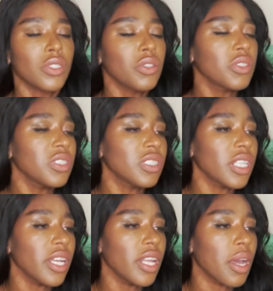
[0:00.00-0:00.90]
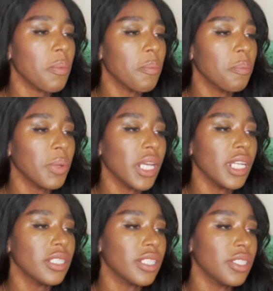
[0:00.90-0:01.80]
could say that paying
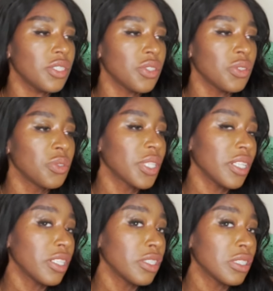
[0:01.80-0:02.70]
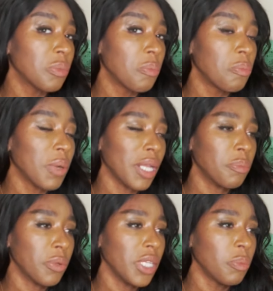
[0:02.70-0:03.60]
attention to killers might
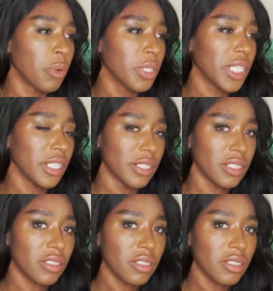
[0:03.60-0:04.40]
breed more killers.